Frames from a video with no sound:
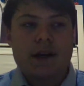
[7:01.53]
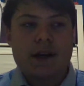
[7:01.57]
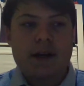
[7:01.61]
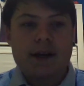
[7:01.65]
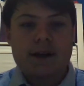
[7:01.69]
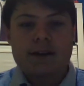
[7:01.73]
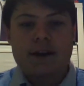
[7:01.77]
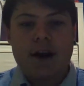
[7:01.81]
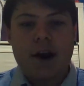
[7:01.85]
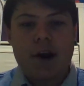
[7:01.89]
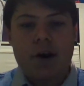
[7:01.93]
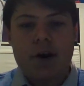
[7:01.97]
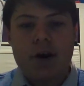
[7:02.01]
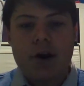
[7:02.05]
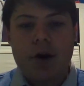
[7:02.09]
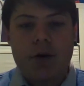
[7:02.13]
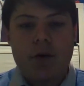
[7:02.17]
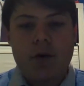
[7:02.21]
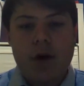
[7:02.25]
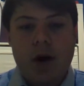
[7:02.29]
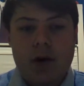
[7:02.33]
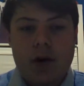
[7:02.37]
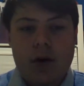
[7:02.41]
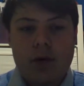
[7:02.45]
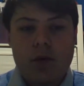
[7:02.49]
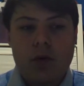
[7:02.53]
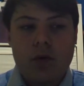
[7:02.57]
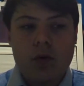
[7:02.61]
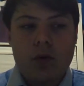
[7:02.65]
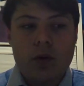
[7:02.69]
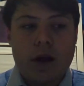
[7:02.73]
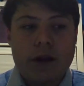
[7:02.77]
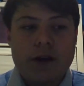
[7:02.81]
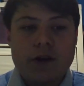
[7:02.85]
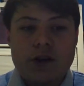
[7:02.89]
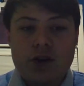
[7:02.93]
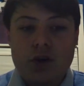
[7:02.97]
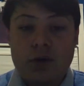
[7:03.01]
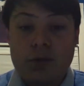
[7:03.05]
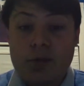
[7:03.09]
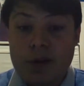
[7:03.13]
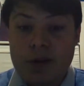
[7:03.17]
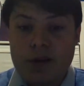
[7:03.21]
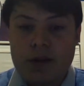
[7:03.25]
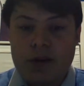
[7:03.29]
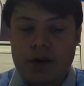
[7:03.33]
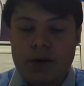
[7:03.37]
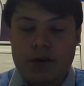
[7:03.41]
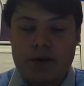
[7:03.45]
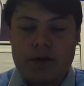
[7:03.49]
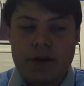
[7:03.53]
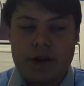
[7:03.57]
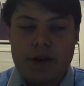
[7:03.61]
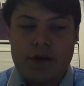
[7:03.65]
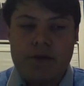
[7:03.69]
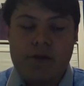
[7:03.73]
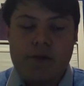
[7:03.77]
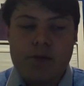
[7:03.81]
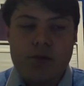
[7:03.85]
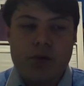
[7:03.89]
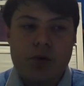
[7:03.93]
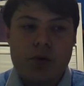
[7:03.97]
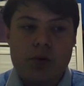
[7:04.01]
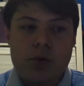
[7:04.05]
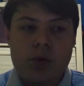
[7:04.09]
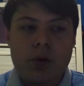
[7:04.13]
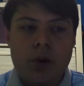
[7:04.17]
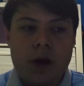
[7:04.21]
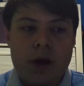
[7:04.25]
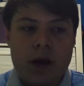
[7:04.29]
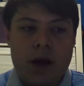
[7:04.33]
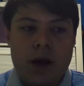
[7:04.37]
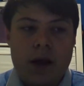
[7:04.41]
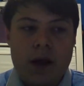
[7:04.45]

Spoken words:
and Jericho all ended up in Liverpool,